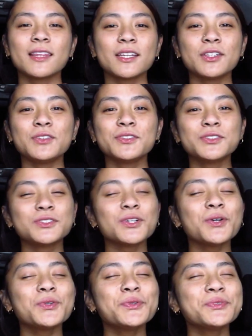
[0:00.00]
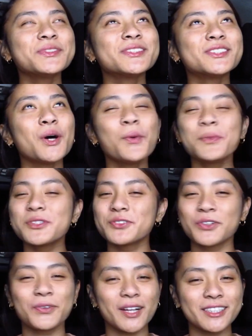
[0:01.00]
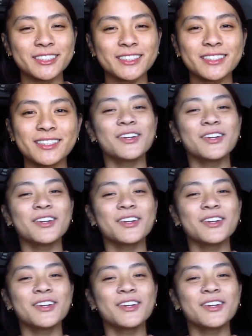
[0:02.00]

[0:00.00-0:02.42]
Thank you so, so much for watching.